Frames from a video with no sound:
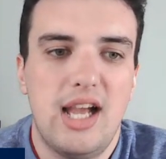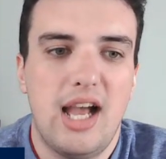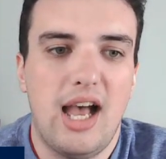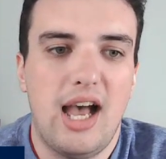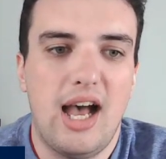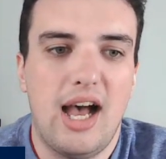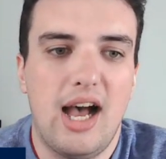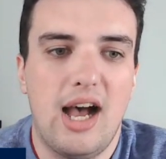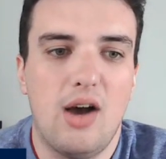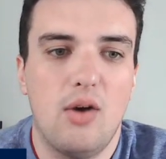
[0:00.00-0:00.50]

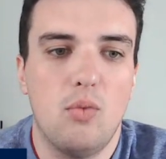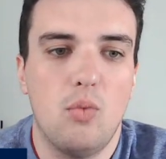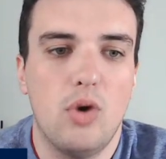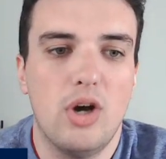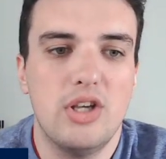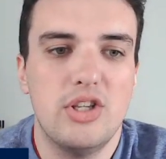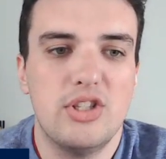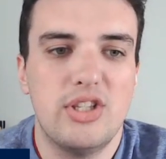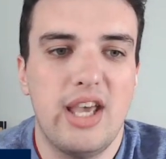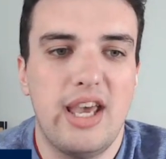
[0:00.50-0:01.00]

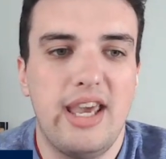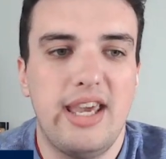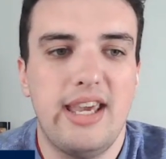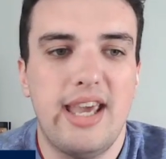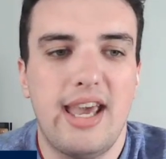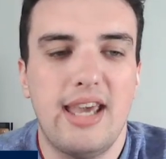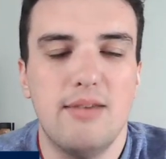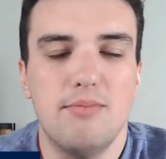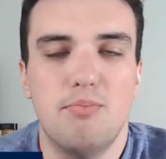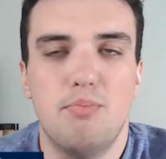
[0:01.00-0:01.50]
was
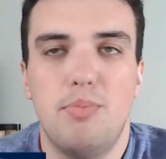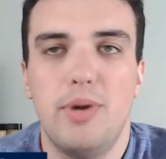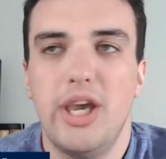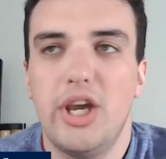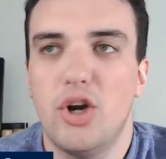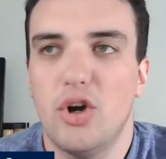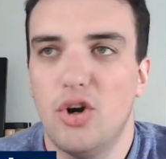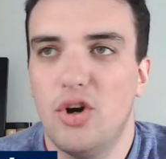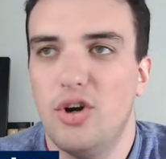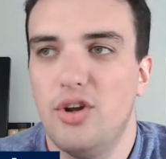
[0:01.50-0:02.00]
a
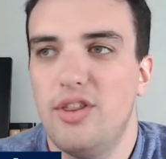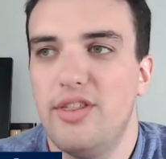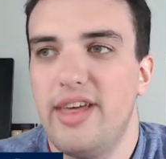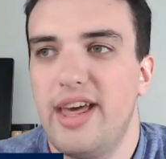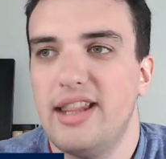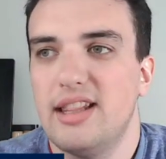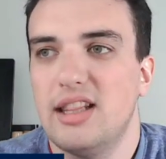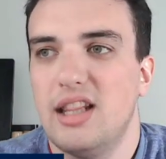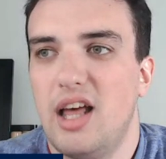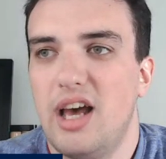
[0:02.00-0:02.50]
bigger
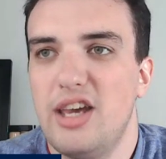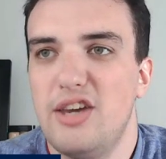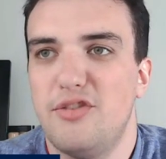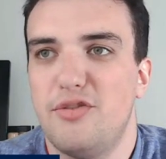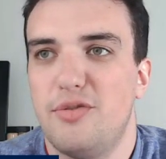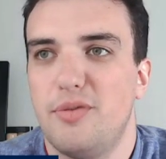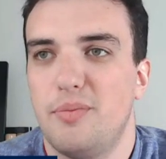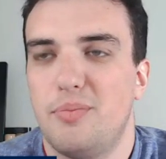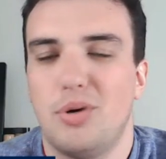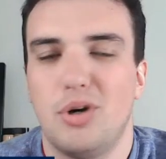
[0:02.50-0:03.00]
than
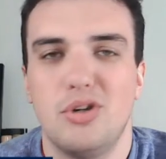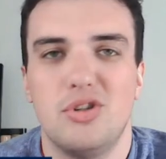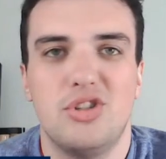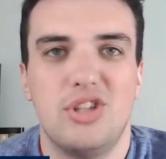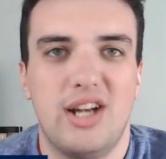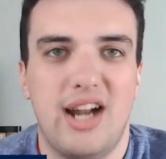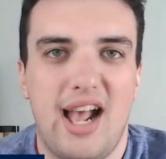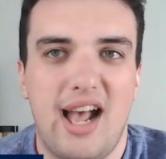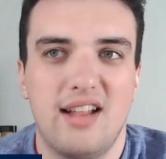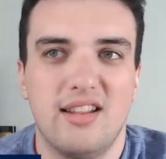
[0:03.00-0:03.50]
life
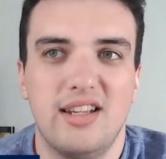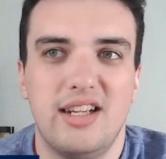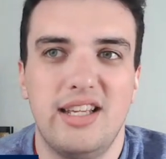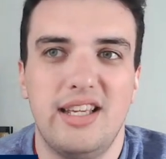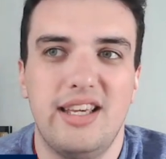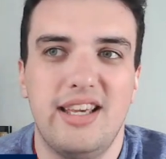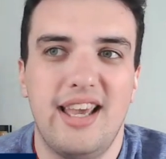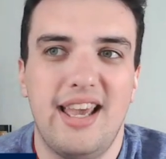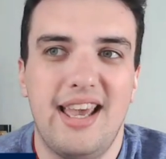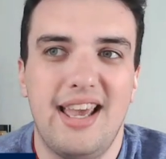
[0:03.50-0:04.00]

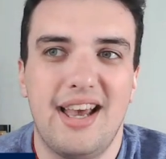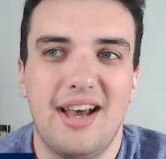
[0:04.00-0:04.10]
personality,